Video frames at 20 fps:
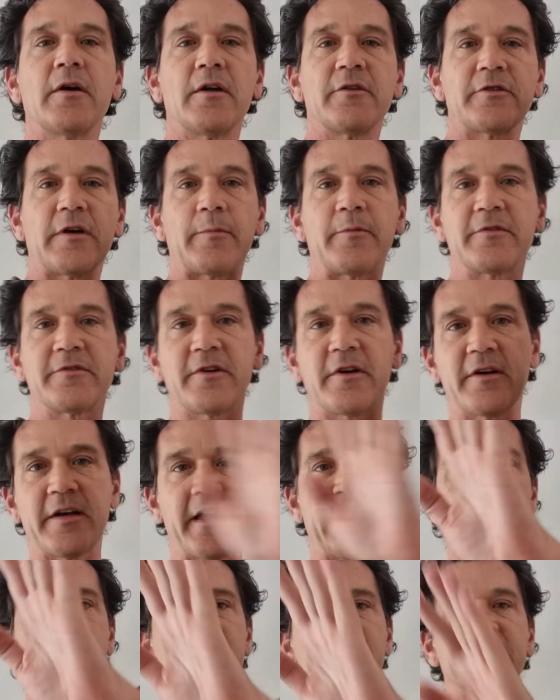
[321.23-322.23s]
Traumas are
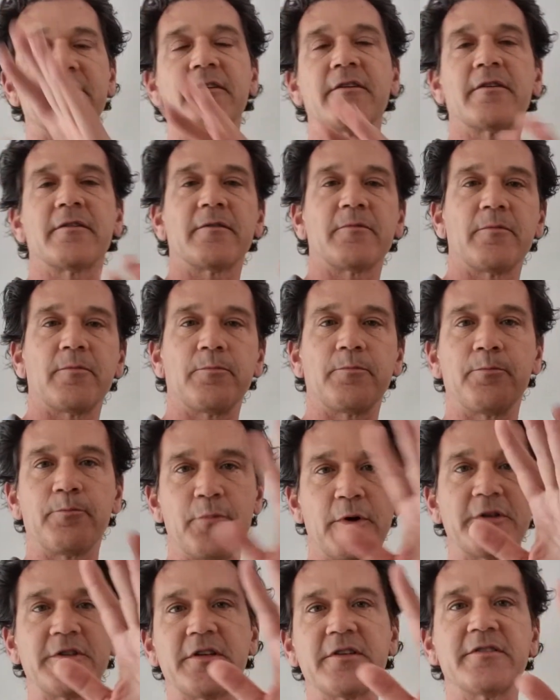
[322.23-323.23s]
hits. They're
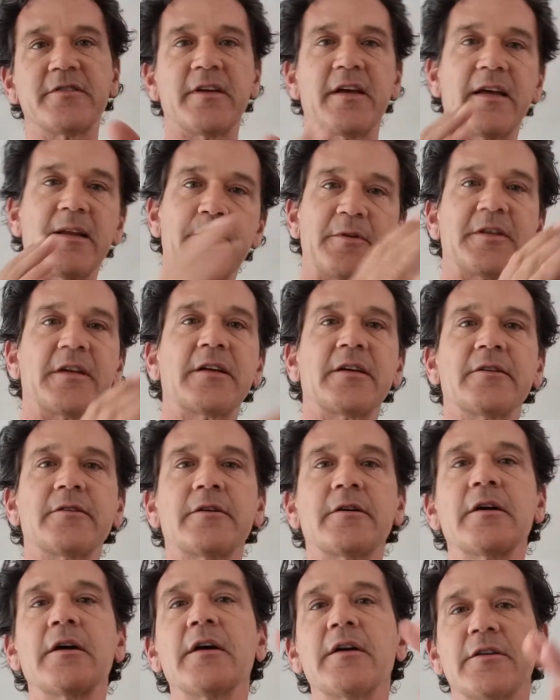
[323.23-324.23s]
pushes in a
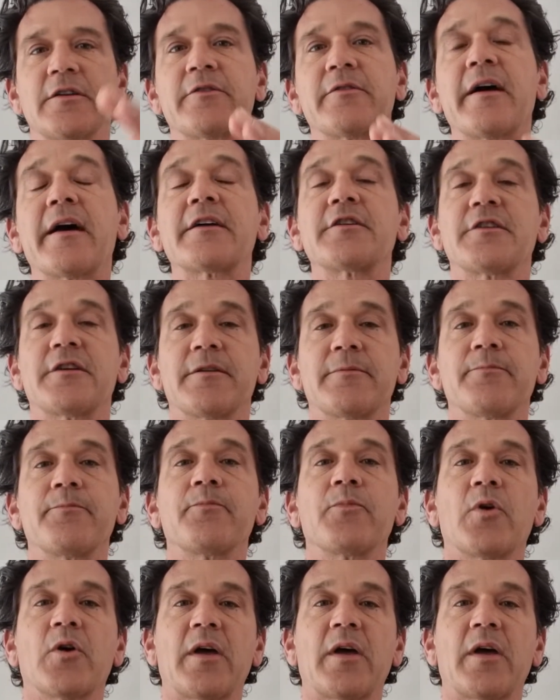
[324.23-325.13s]
particular direction.